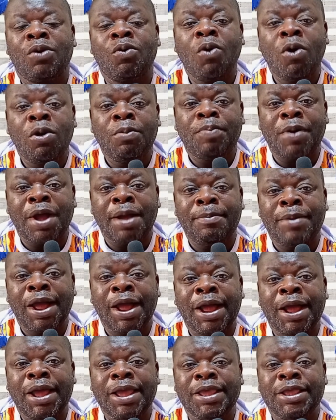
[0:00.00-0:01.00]
Cole
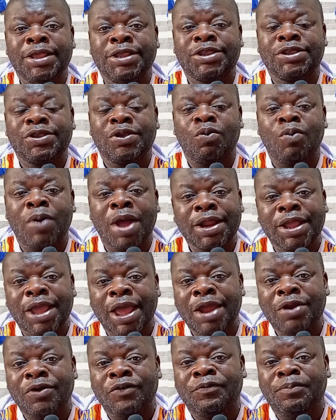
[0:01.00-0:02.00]
Palmer is one
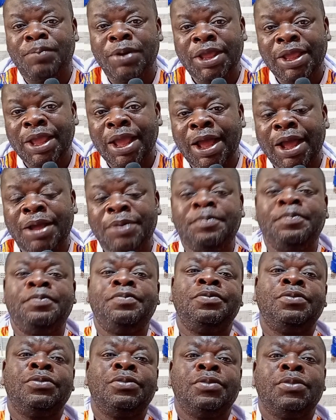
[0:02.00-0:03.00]
kind of player
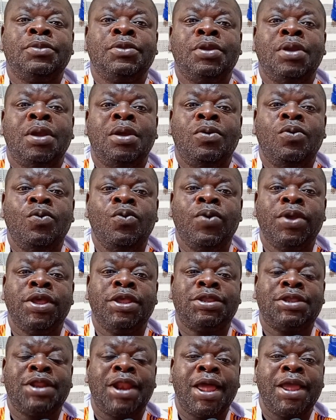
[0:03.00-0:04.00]
who
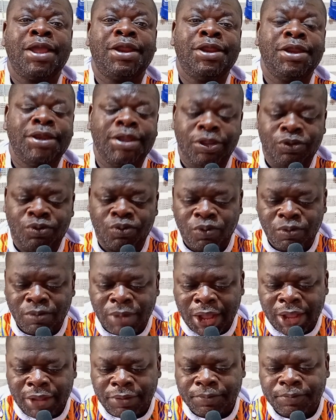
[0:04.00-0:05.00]
is like Didier
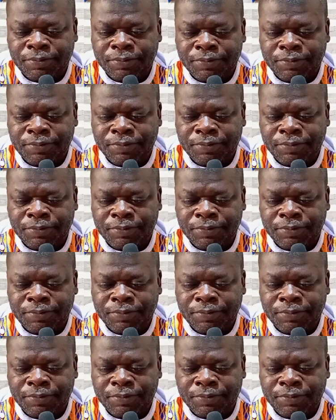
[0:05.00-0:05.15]
Drogba.